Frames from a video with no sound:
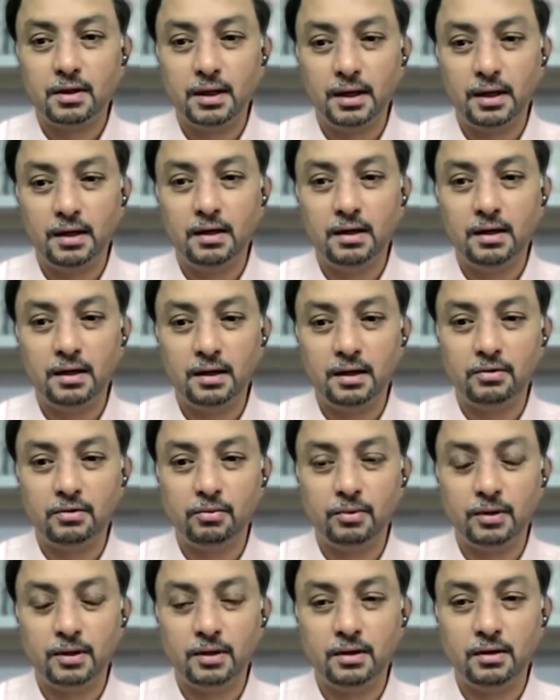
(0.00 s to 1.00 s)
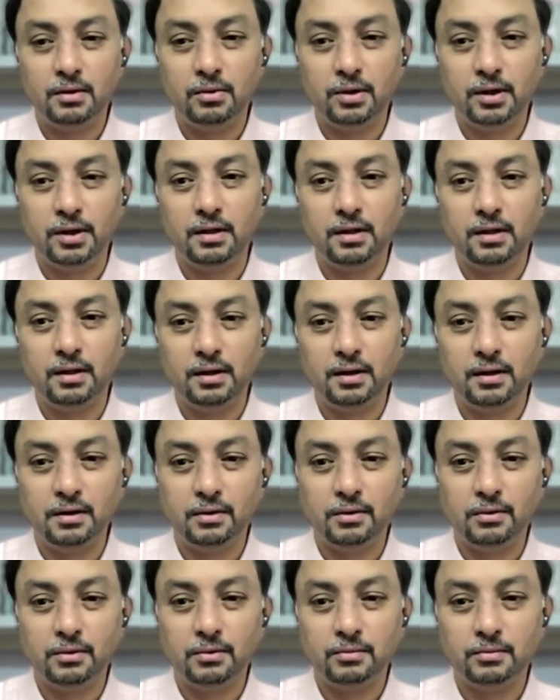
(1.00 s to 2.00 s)
Canada as well. Okay, thank
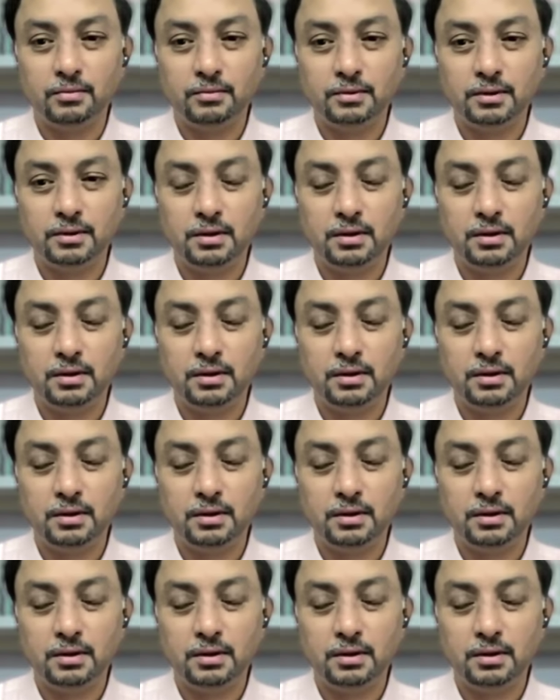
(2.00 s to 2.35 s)
you.